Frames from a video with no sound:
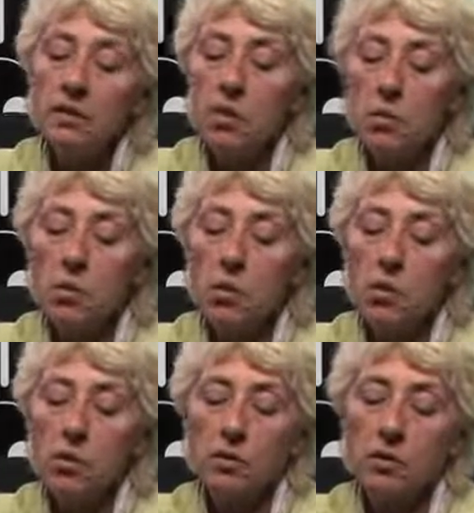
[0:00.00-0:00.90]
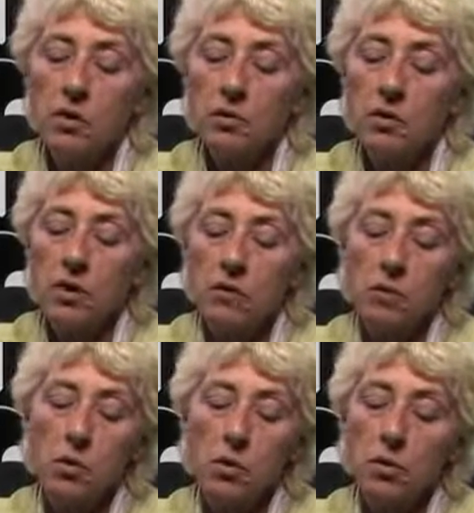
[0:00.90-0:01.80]
to know more or seemed to
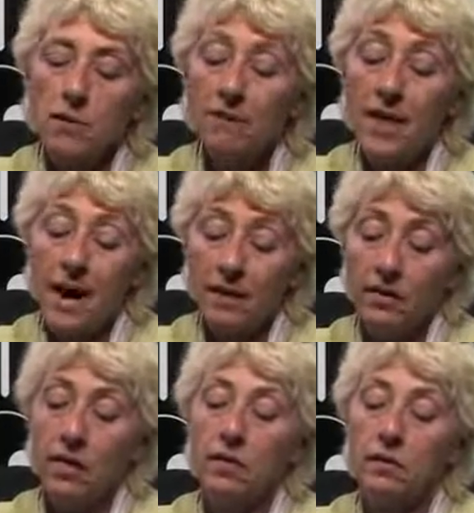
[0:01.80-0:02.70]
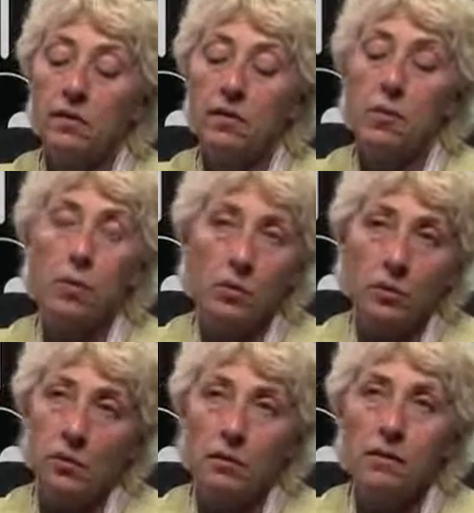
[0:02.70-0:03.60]
have more facts at his
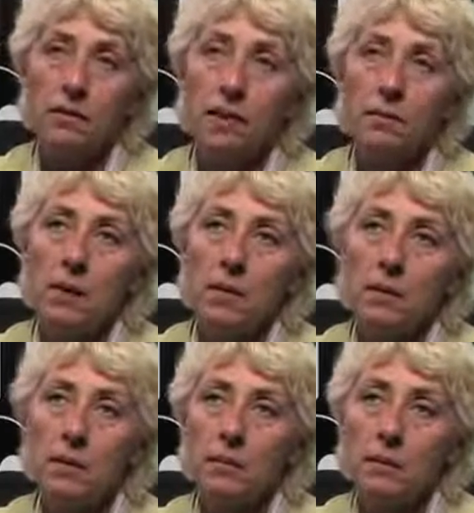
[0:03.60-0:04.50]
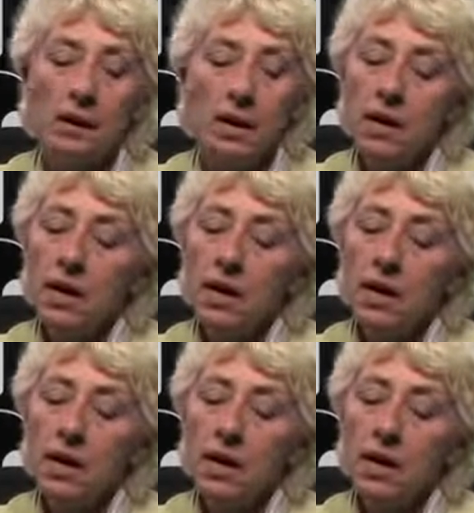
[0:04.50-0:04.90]
disposal was Griffin, in my opinion, but